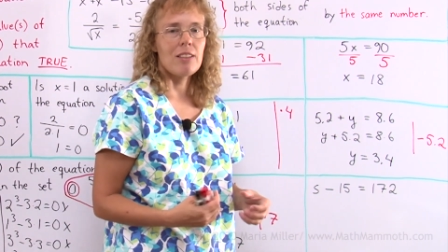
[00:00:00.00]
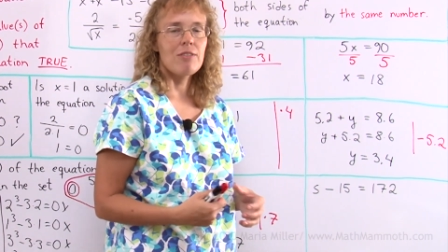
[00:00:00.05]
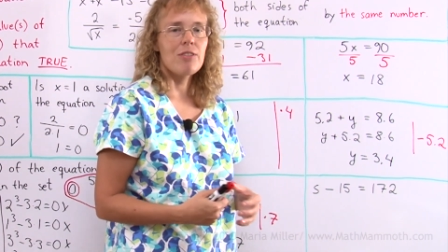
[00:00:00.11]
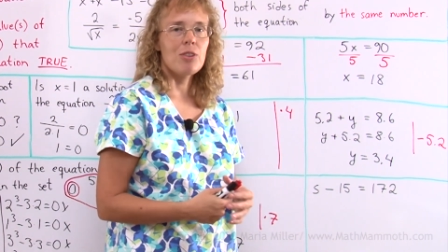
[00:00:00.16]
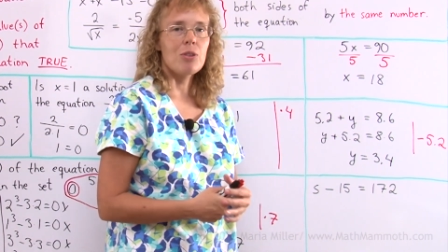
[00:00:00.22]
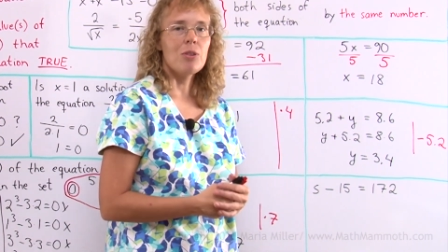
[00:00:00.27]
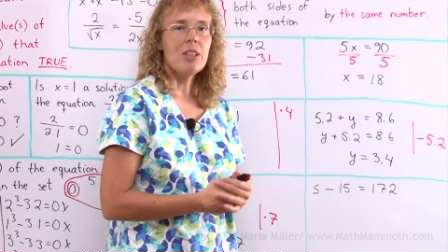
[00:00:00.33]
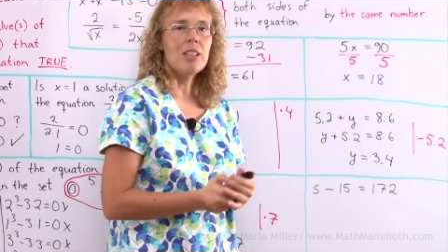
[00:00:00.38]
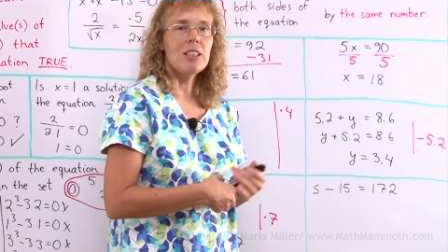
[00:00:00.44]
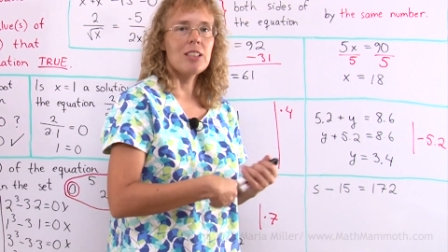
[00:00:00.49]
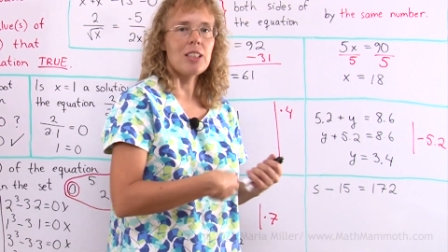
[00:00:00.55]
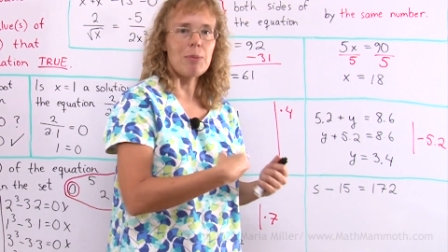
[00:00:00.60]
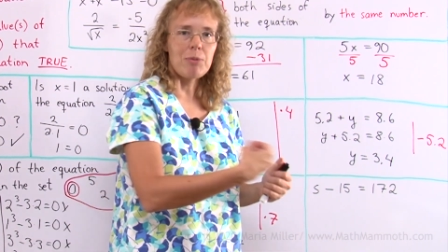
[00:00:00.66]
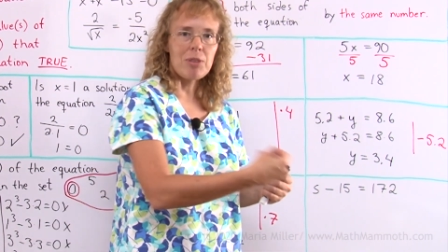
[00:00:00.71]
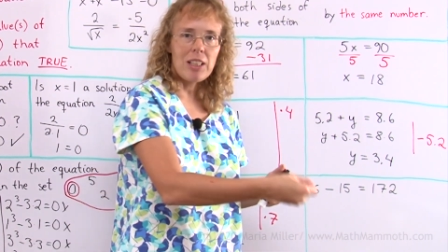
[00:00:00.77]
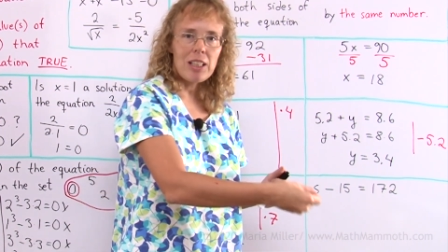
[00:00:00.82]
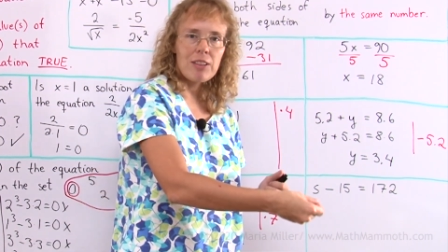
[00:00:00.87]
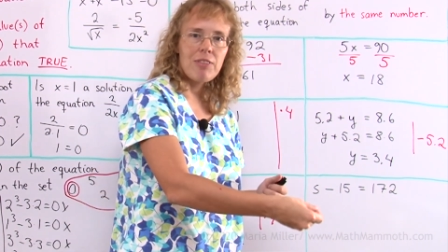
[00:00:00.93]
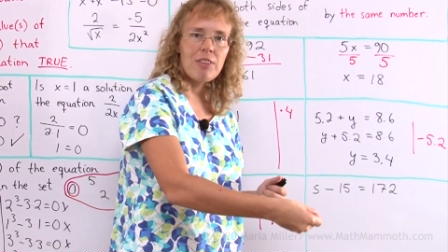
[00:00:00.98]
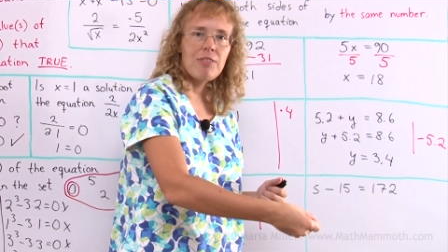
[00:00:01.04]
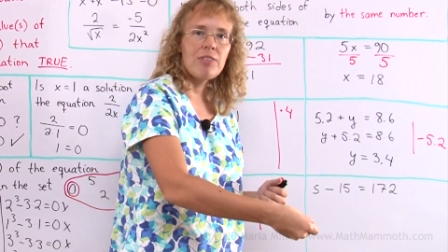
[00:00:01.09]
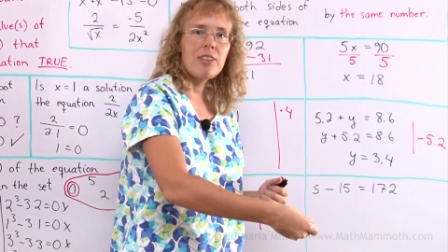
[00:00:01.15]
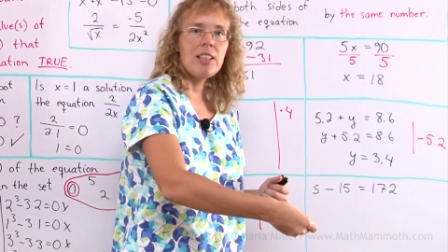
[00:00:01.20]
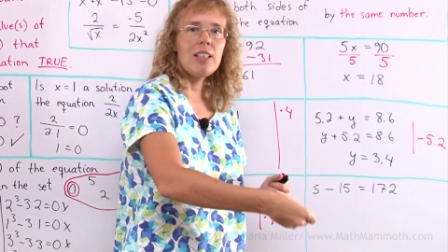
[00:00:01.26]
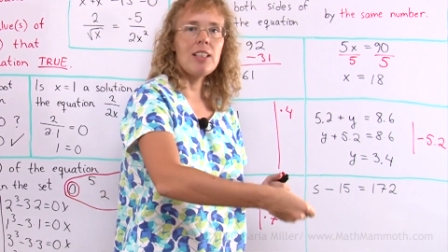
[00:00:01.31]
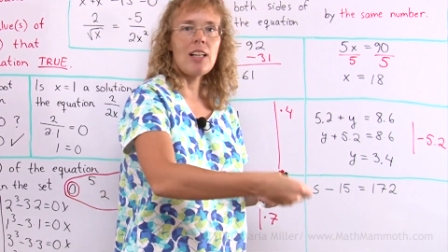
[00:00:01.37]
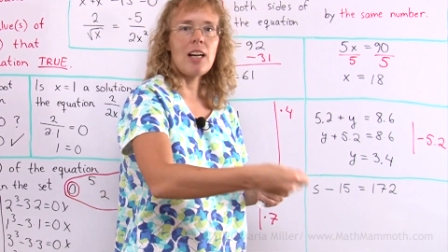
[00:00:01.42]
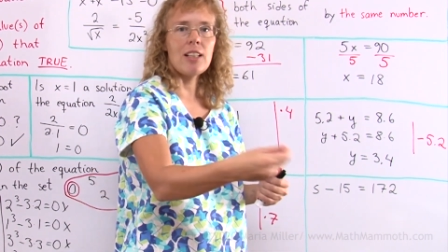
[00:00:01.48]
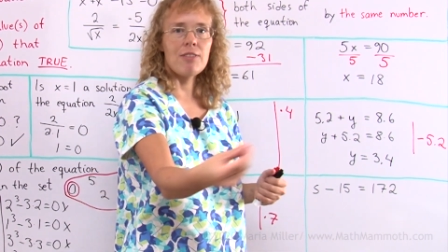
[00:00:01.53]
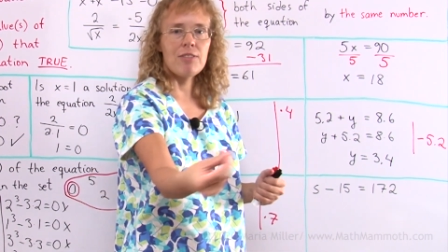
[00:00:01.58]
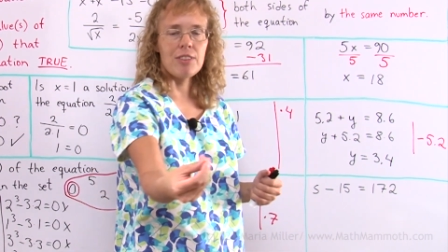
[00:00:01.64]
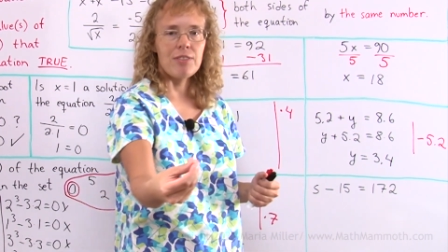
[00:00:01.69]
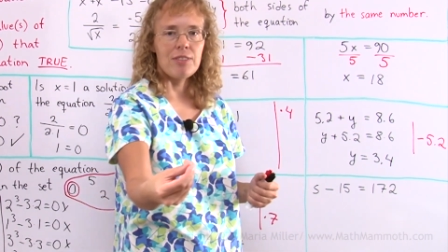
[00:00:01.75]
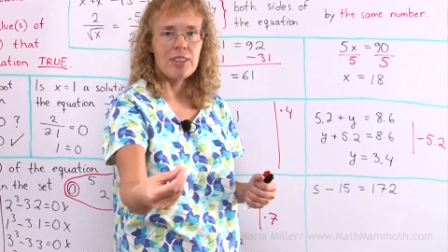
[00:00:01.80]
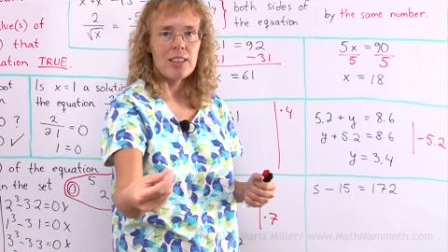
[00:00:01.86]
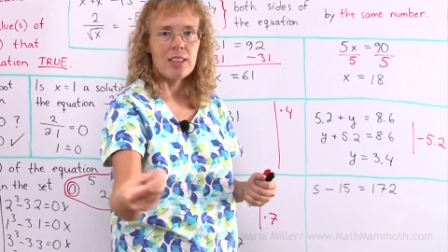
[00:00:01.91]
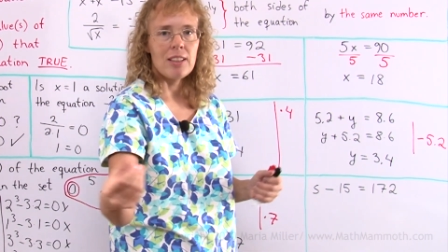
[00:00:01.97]
If you subtract 15, add
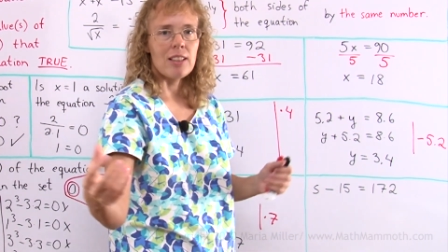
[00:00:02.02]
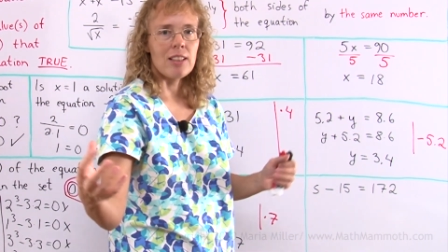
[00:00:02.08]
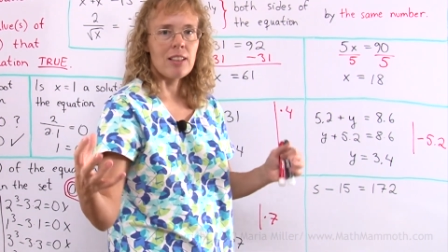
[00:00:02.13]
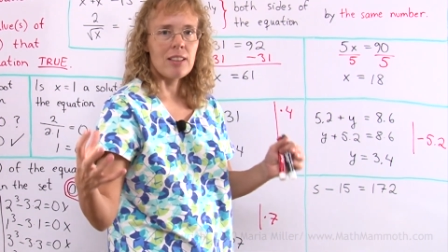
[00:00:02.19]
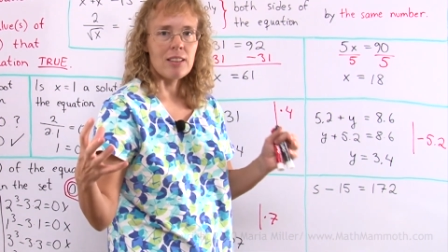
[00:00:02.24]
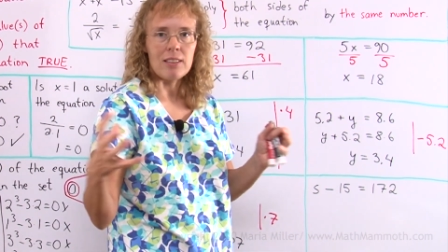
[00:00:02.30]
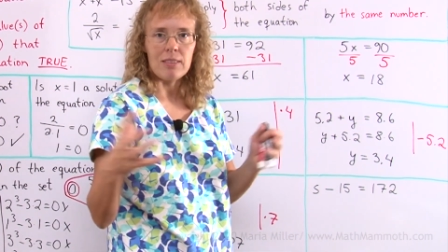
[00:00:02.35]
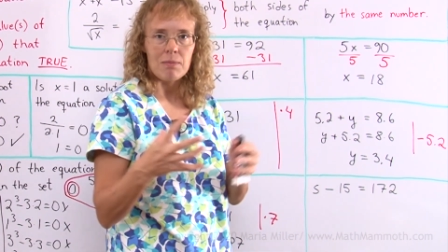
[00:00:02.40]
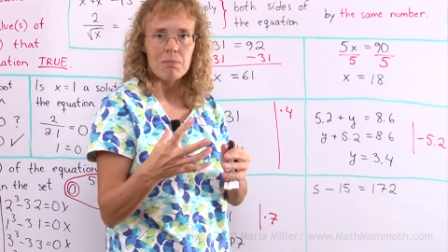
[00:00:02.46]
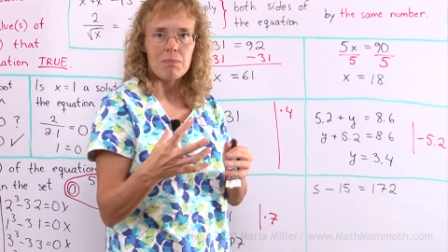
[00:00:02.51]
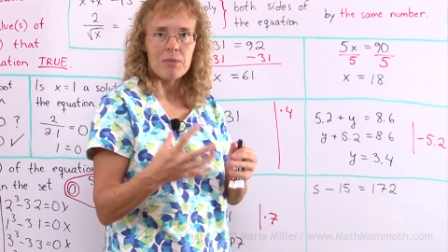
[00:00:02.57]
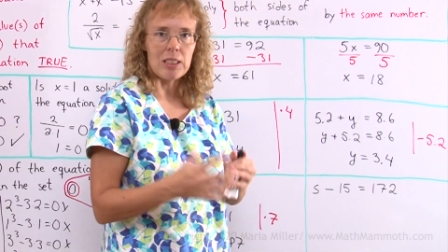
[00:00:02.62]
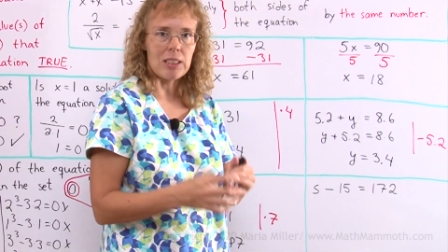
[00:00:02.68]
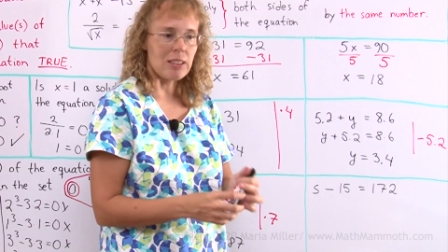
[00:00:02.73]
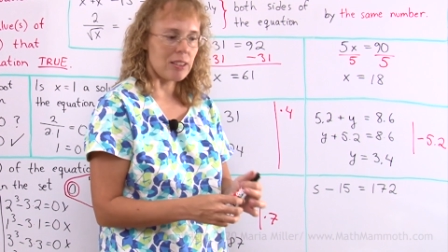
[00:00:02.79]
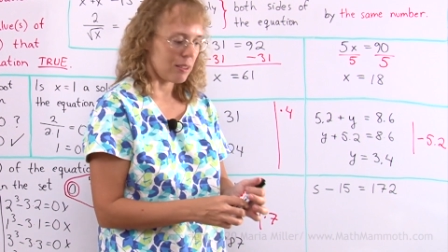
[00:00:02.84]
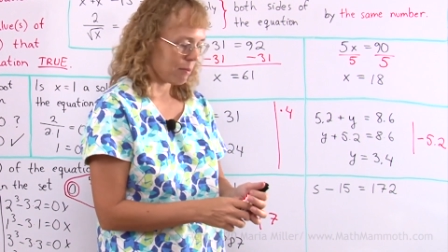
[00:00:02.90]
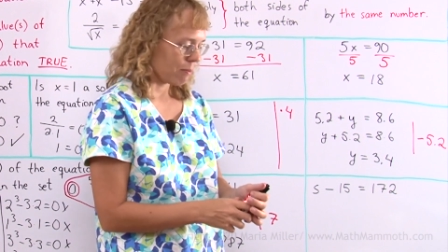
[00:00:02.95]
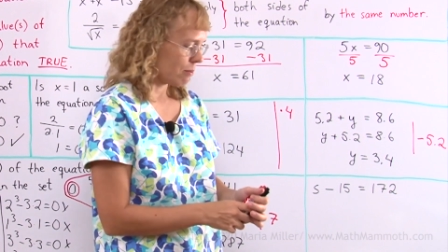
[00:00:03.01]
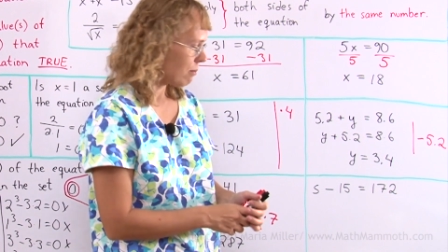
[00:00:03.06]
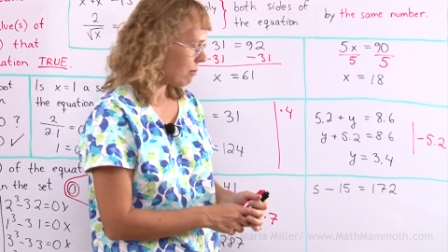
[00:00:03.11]
15, then that's